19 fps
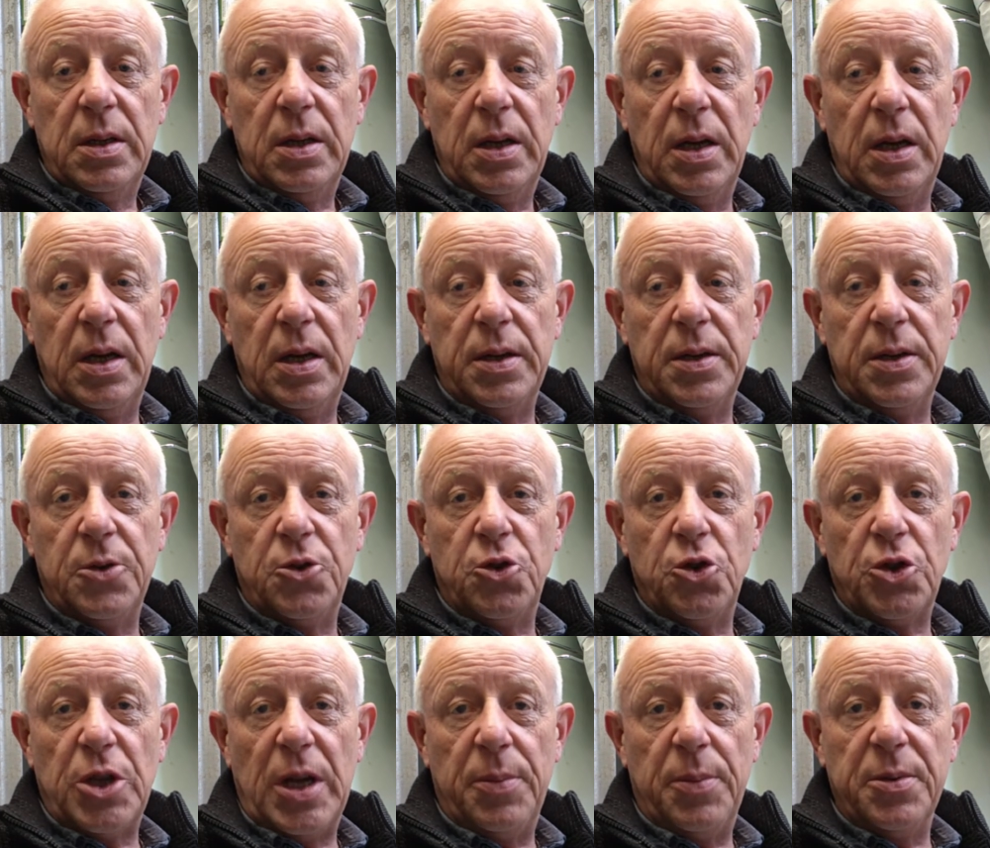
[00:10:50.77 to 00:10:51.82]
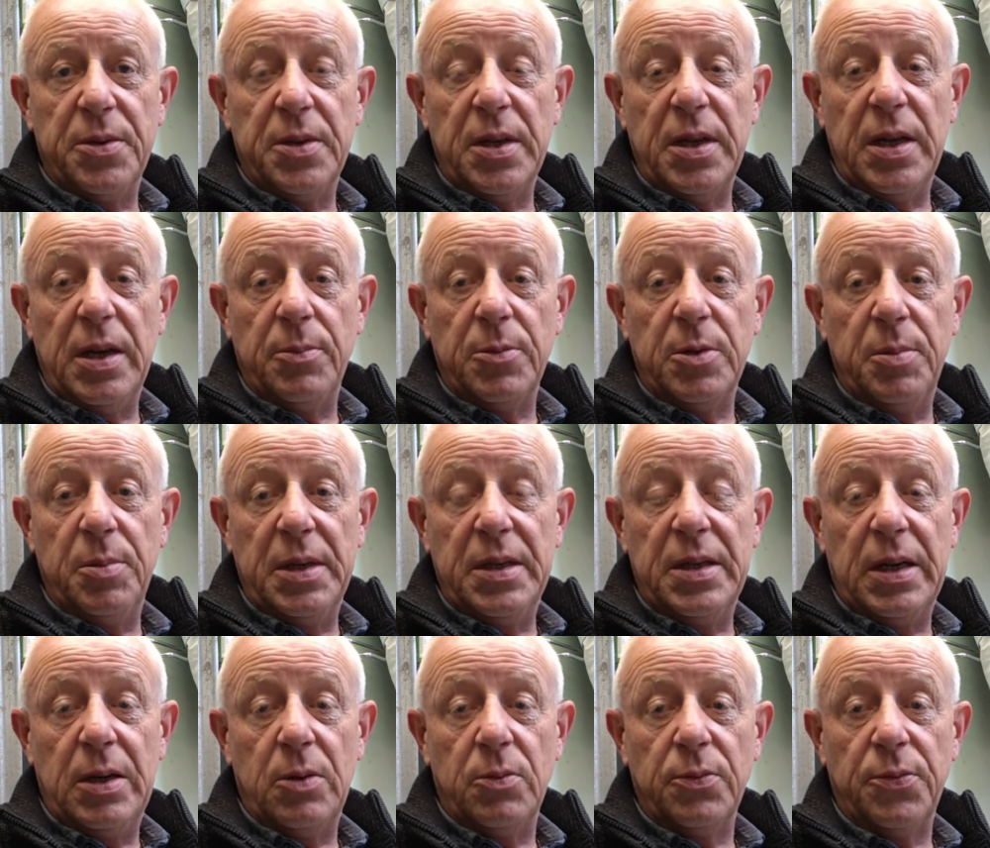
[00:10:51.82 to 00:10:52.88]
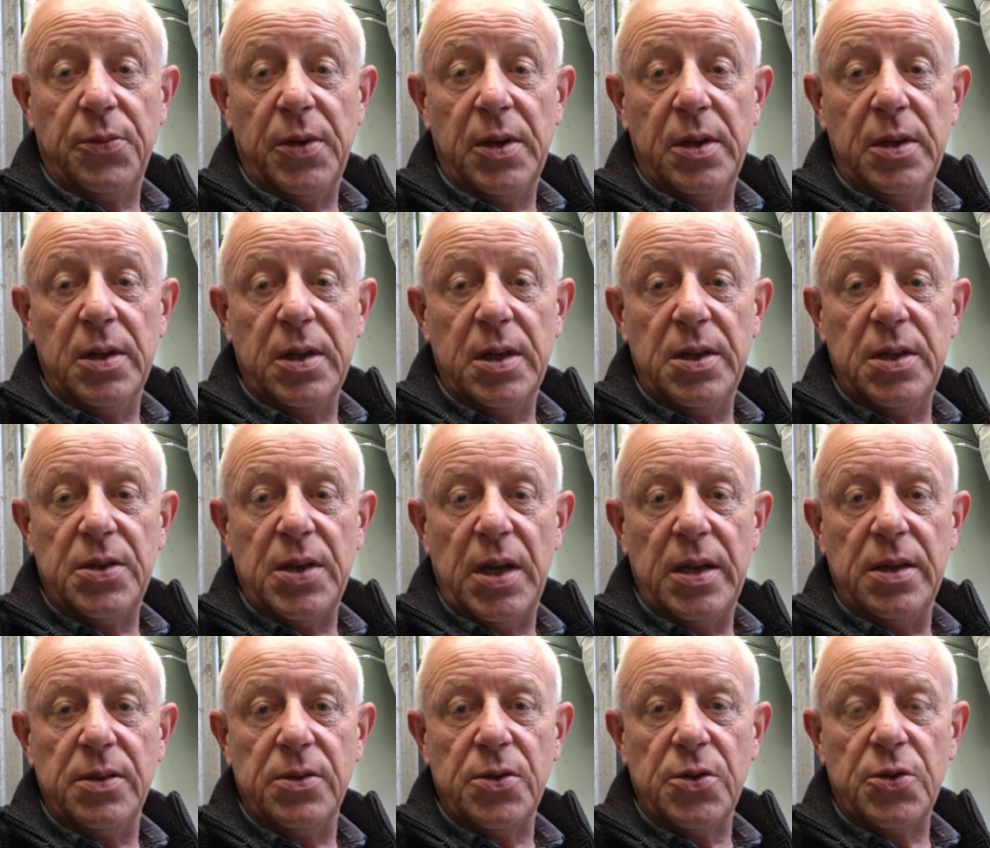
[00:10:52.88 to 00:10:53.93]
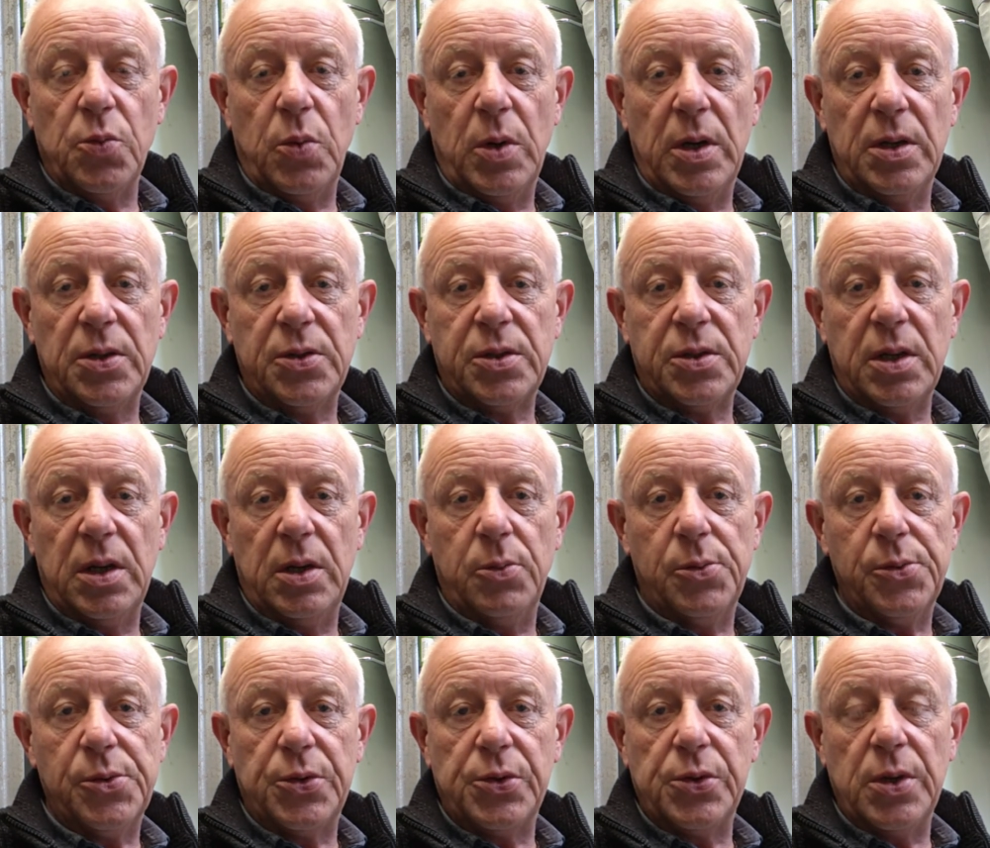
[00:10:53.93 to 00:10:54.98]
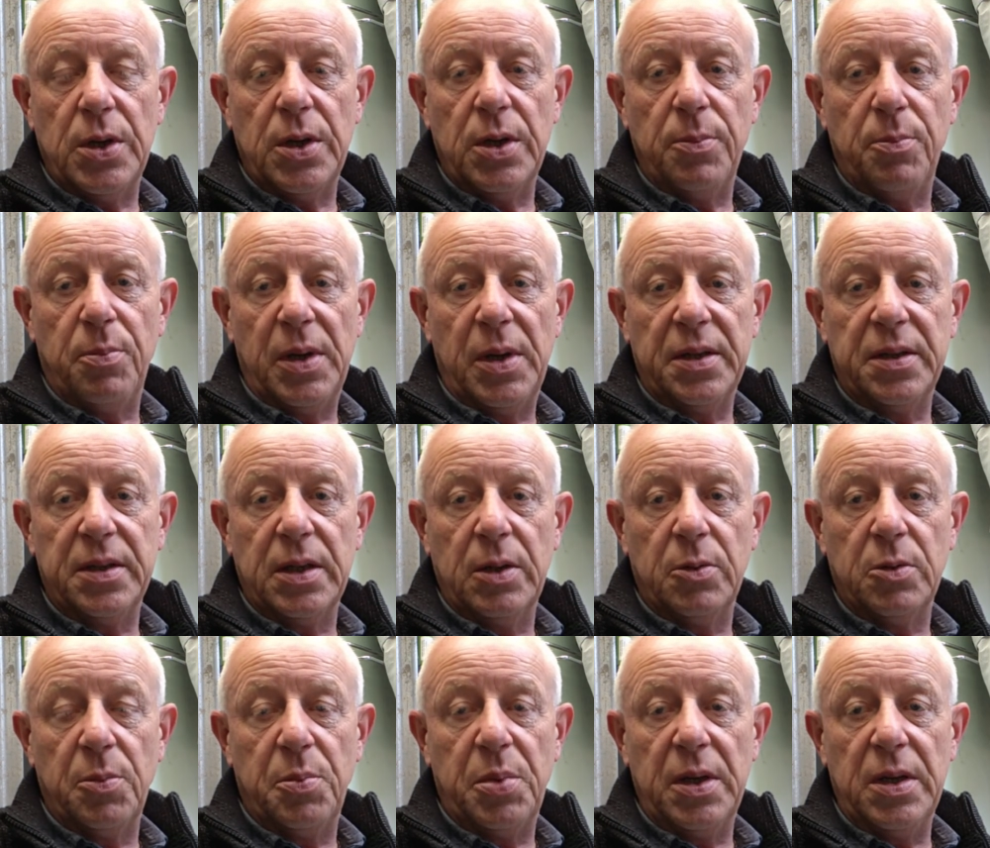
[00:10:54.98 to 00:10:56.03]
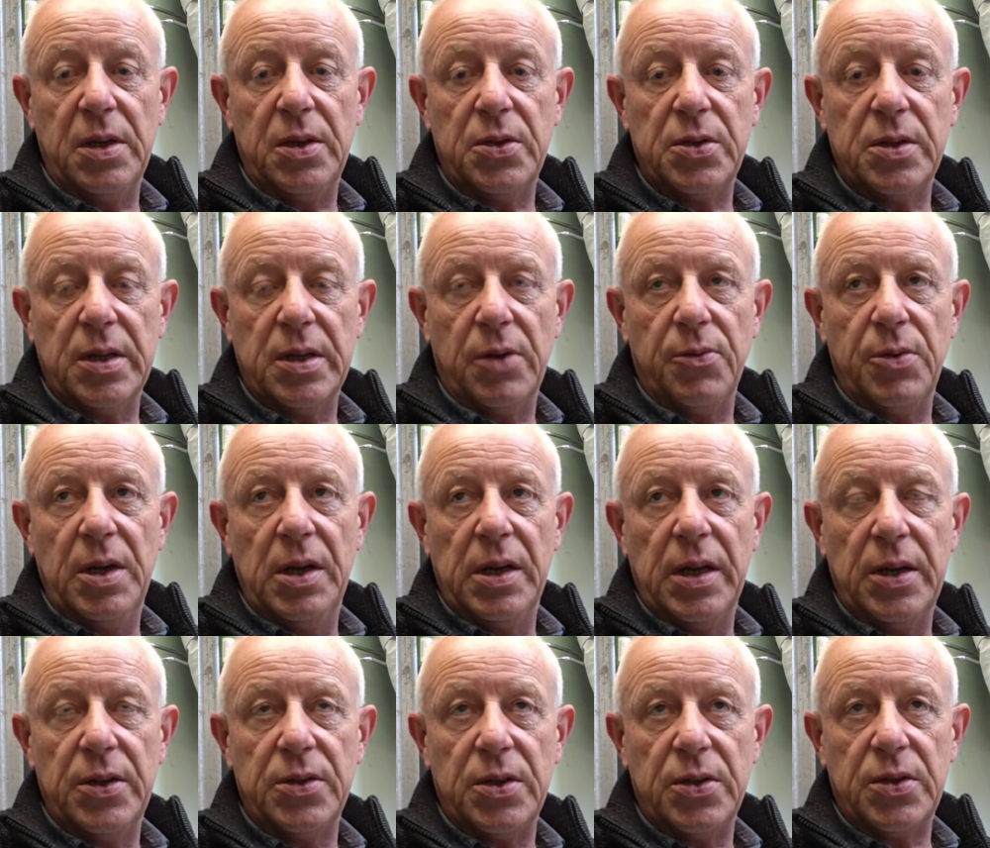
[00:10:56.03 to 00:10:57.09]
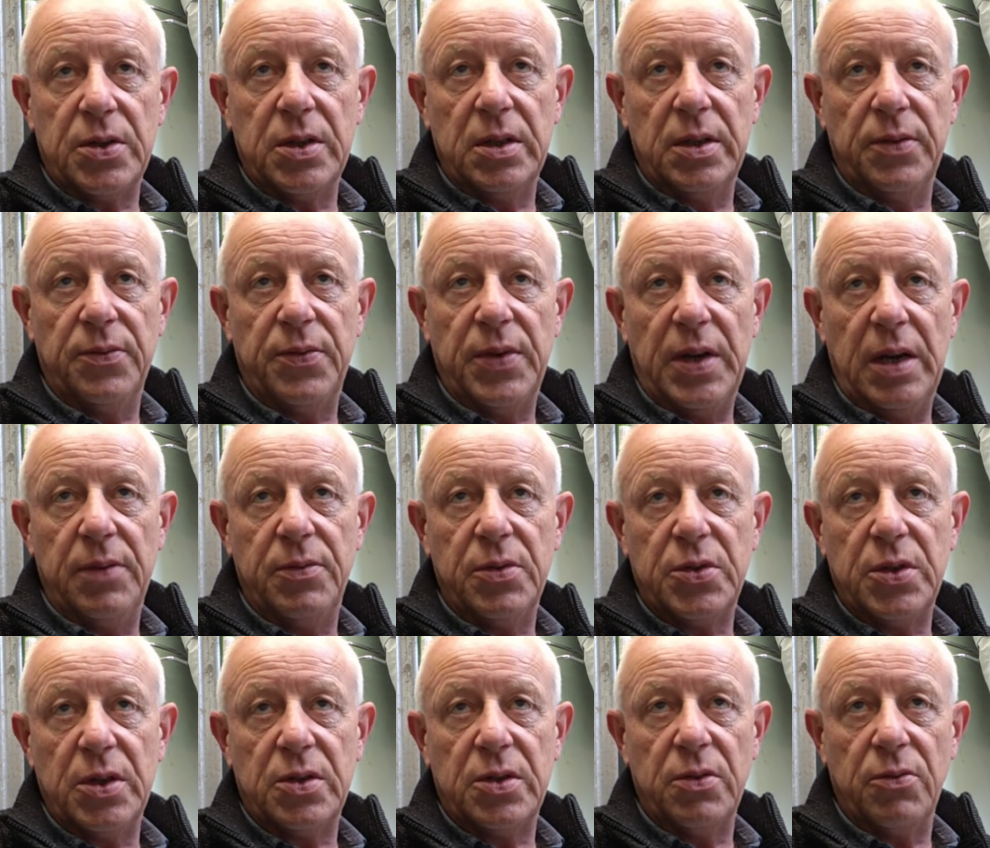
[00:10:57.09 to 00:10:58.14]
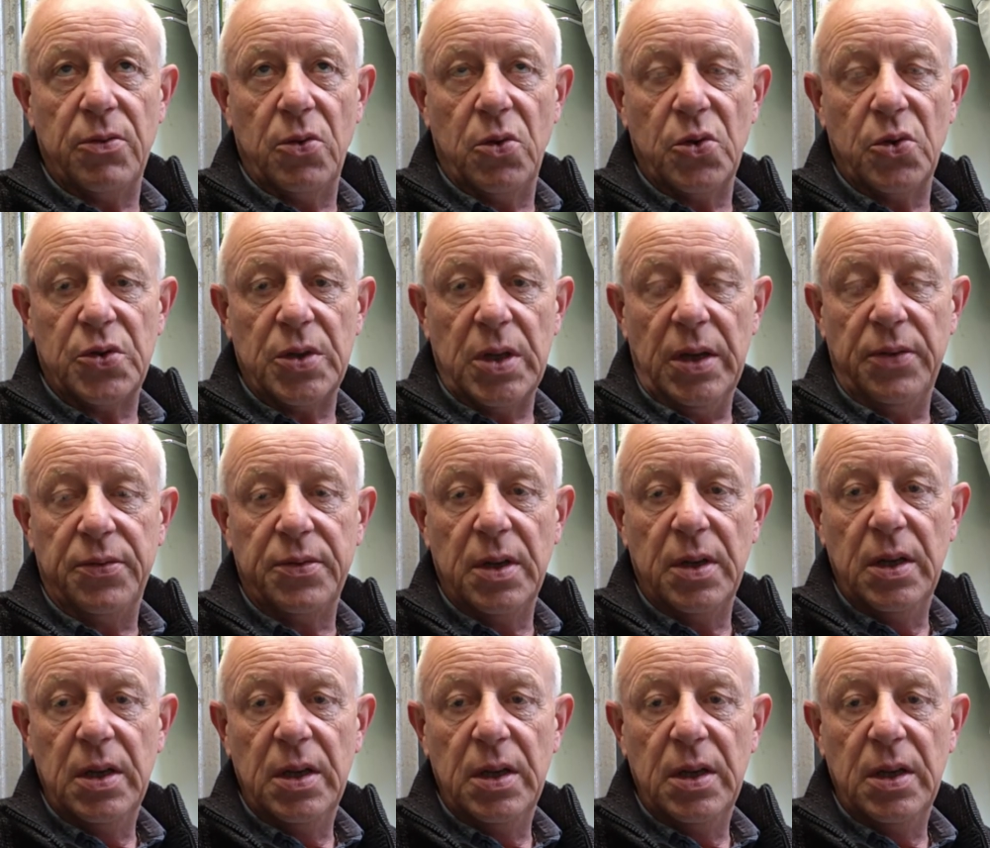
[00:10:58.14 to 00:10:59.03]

And it just happened that he happened to be down feeding his hens whilst I was planting out the peas. And then I realised I still had 5 or 6 of those left,